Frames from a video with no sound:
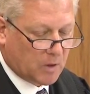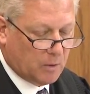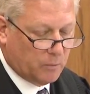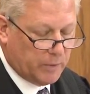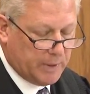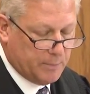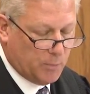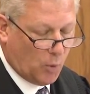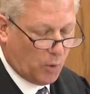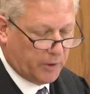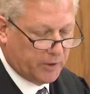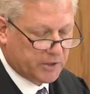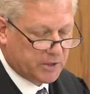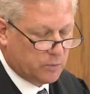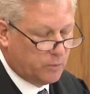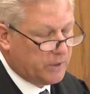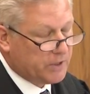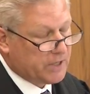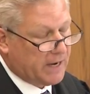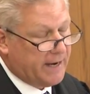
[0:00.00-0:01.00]

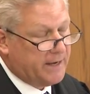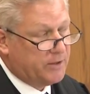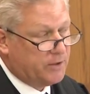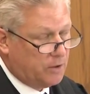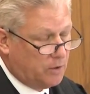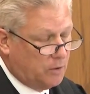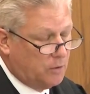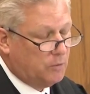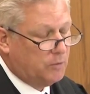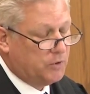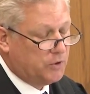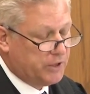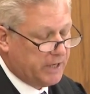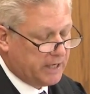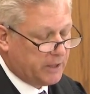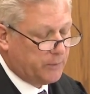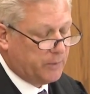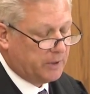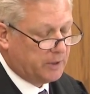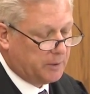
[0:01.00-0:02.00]
remorse, which I do
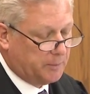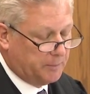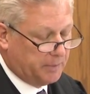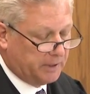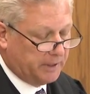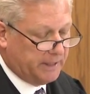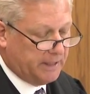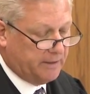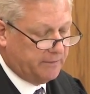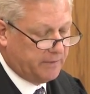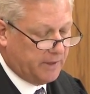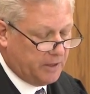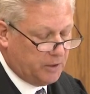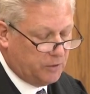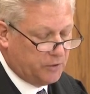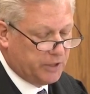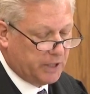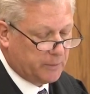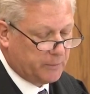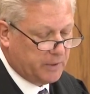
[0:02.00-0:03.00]
genuinely believe that you
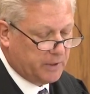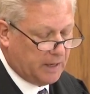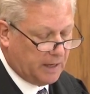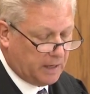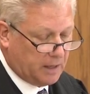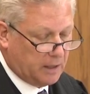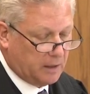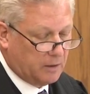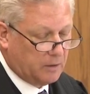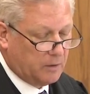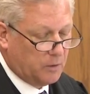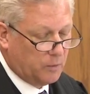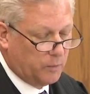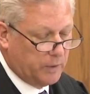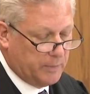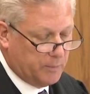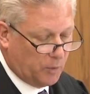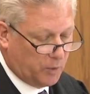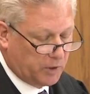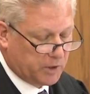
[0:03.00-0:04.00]
gentlemen are
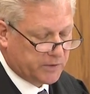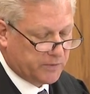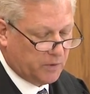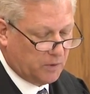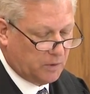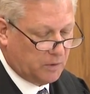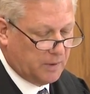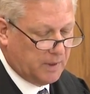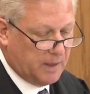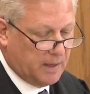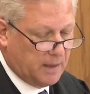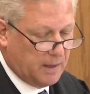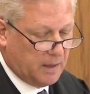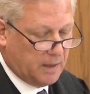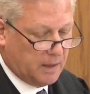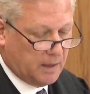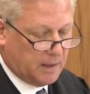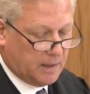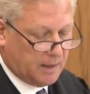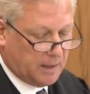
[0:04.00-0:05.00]
remorseful.
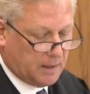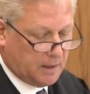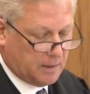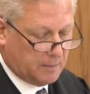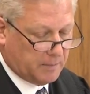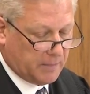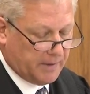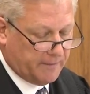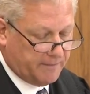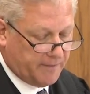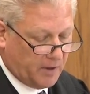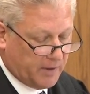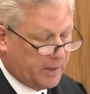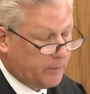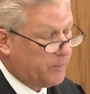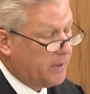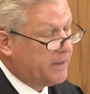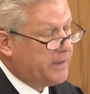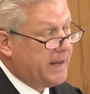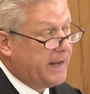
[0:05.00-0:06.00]
Um, I felt I
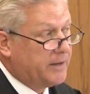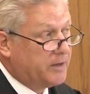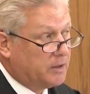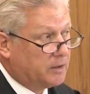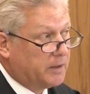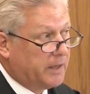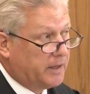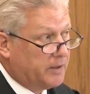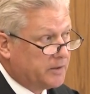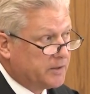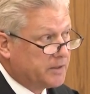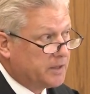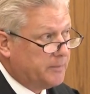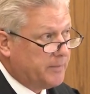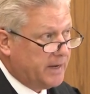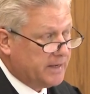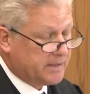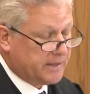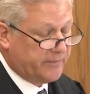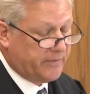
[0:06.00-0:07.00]
read that in your letters to
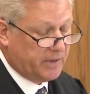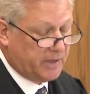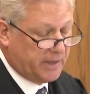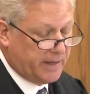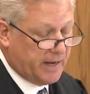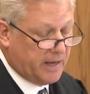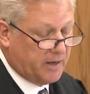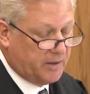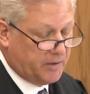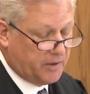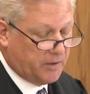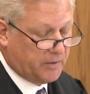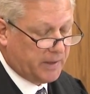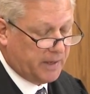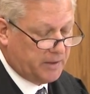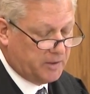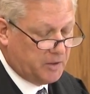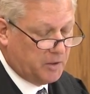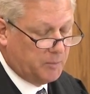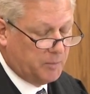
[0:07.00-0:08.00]
me, as I've indicated to you, and
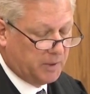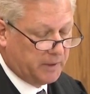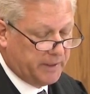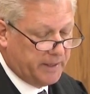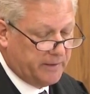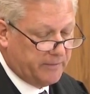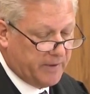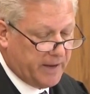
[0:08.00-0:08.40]
I do believe